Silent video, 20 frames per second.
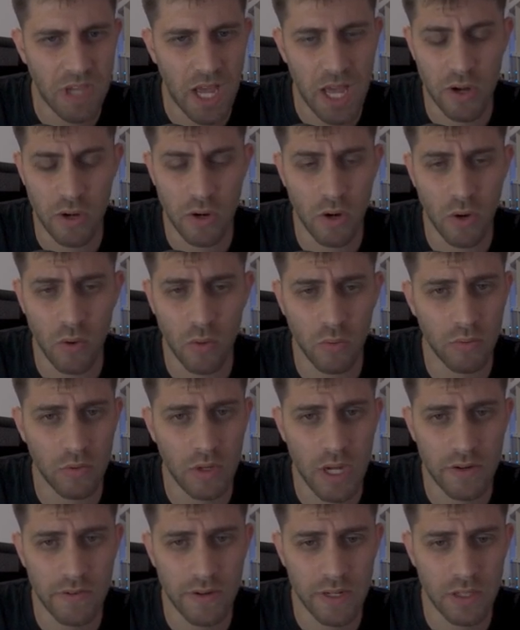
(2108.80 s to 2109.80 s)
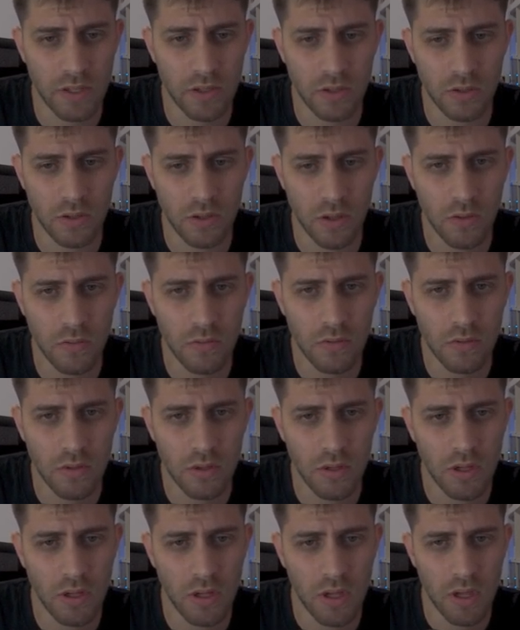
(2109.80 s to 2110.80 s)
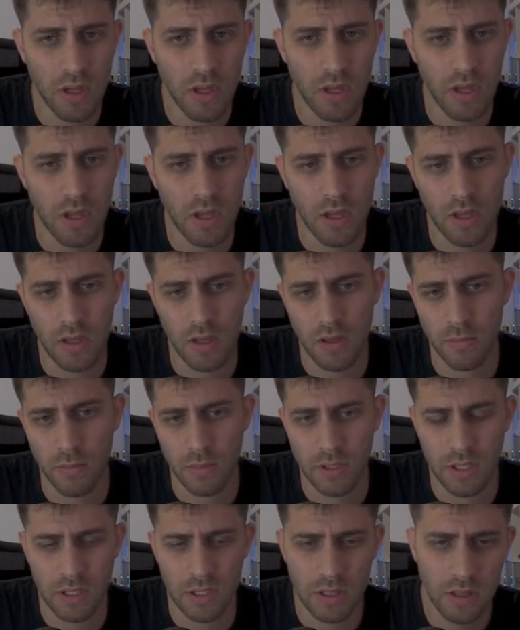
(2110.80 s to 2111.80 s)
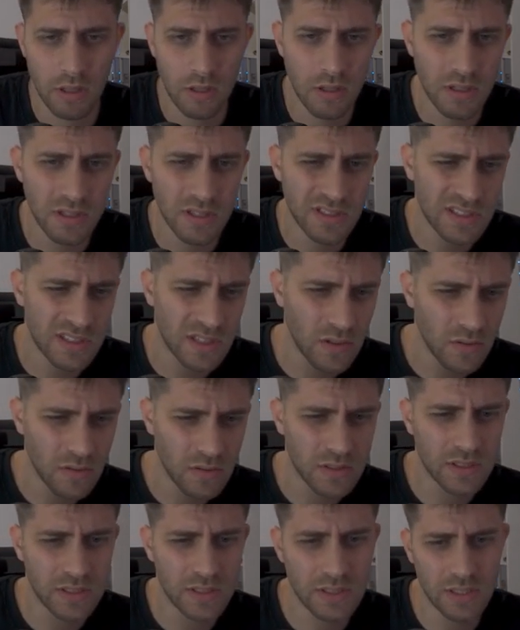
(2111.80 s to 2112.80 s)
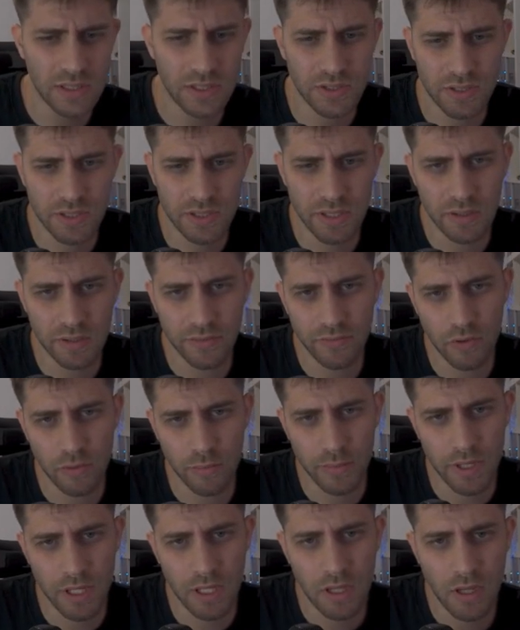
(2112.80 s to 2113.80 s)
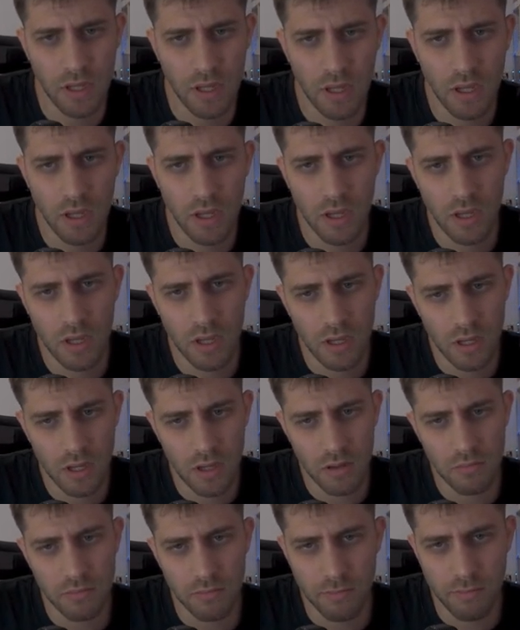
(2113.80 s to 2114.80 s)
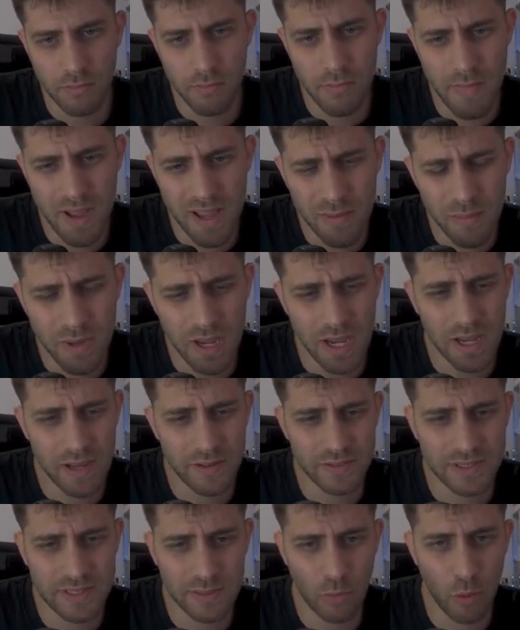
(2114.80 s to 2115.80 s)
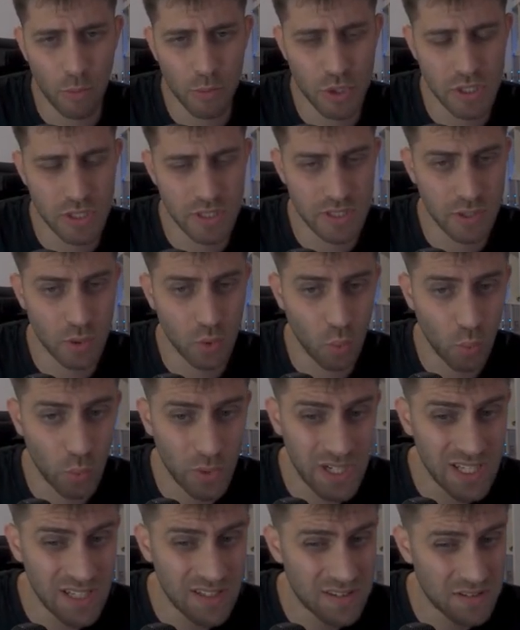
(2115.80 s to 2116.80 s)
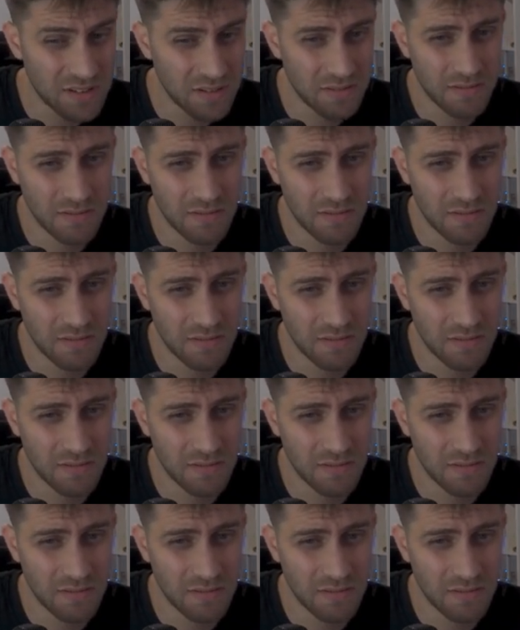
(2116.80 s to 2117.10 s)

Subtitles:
I don't know. I really don't know. But it looks interesting for me. Maybe I have some options to win it,